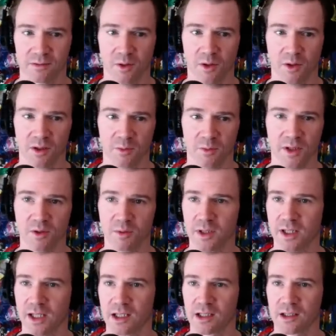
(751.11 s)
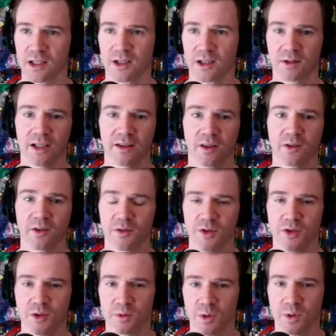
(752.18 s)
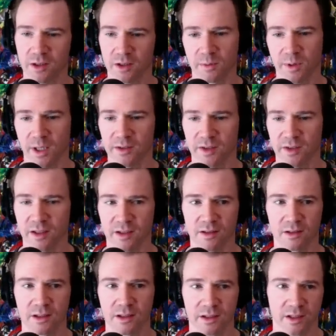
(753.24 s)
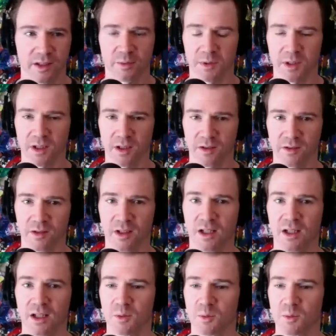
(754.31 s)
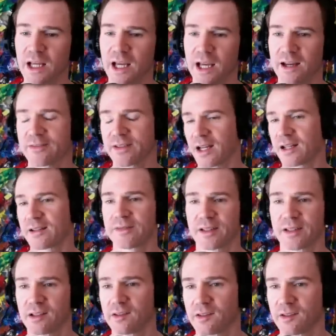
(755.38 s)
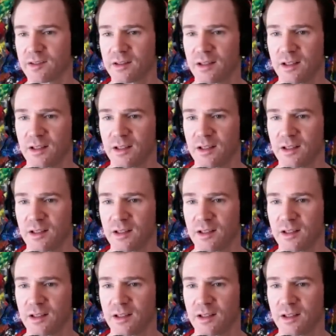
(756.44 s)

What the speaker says: Or when you're working alone. Like those are two really good ways, I think, to look at this, because we have confidence